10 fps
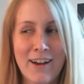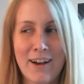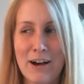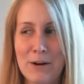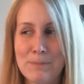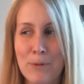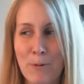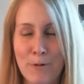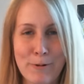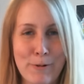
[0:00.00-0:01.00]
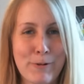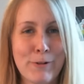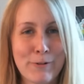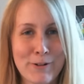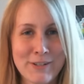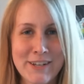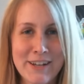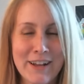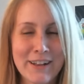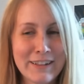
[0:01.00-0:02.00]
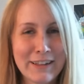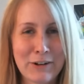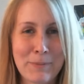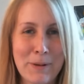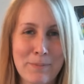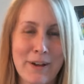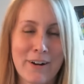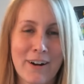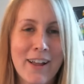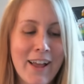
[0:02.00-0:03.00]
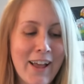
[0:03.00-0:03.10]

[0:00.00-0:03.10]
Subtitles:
Momorio Clover Z a little bit better.